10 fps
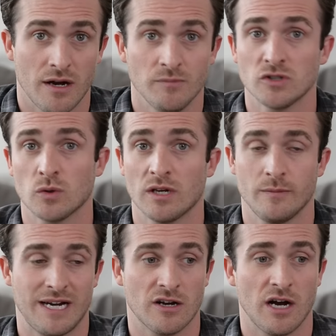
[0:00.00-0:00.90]
I'm not talking
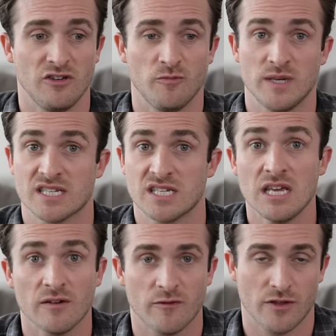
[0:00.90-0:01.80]
about a guy you've been
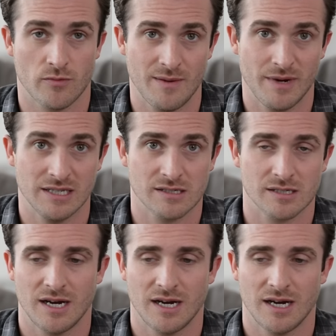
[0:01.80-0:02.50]
seeing for 3 months.